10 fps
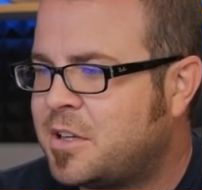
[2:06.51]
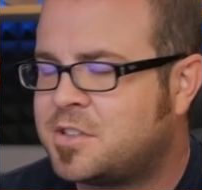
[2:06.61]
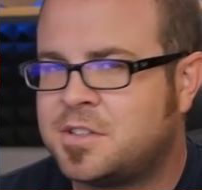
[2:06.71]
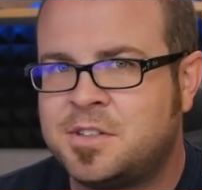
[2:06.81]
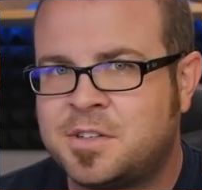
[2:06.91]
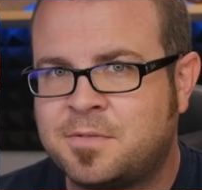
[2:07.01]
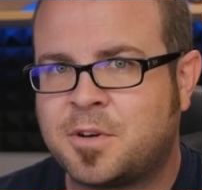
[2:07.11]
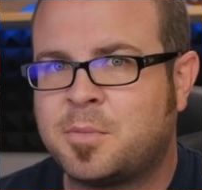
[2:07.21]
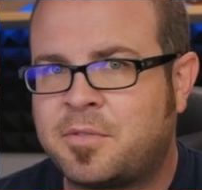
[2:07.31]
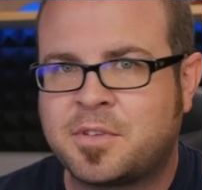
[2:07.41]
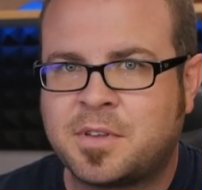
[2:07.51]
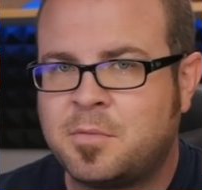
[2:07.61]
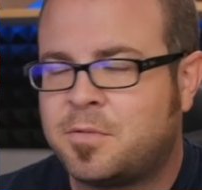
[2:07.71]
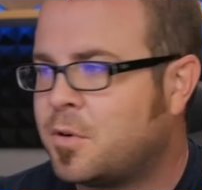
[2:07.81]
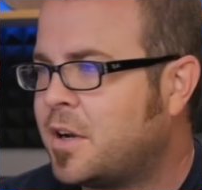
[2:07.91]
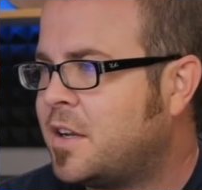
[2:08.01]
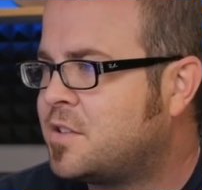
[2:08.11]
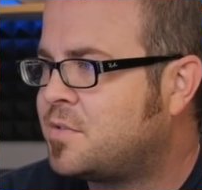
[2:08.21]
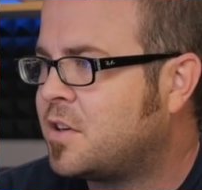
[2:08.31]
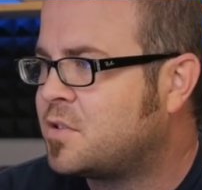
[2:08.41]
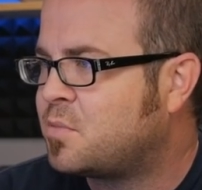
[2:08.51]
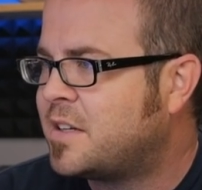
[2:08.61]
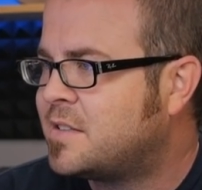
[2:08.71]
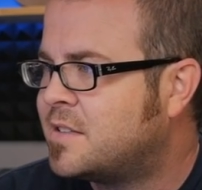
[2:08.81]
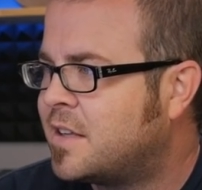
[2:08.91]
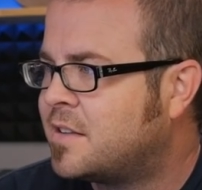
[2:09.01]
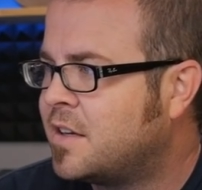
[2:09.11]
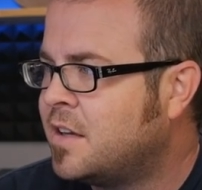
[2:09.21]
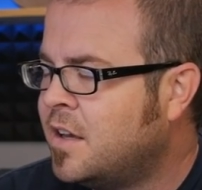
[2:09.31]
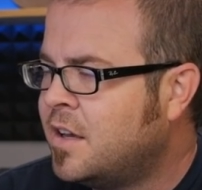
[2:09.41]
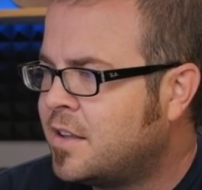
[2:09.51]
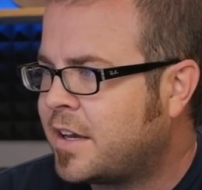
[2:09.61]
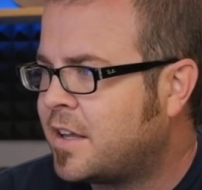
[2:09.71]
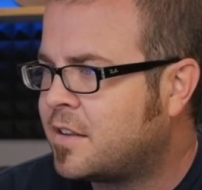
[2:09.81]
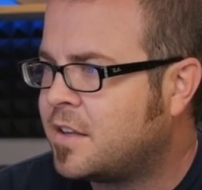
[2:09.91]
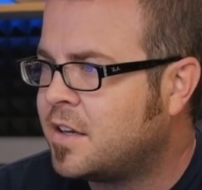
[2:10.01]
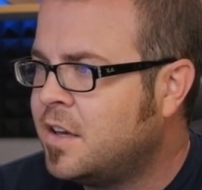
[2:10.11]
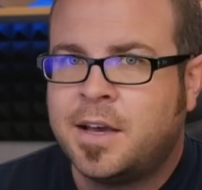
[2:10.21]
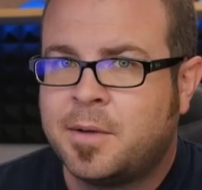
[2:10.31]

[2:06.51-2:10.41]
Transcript: make sure you confirm everything beforehand as far as price and that thing, that kind of thing.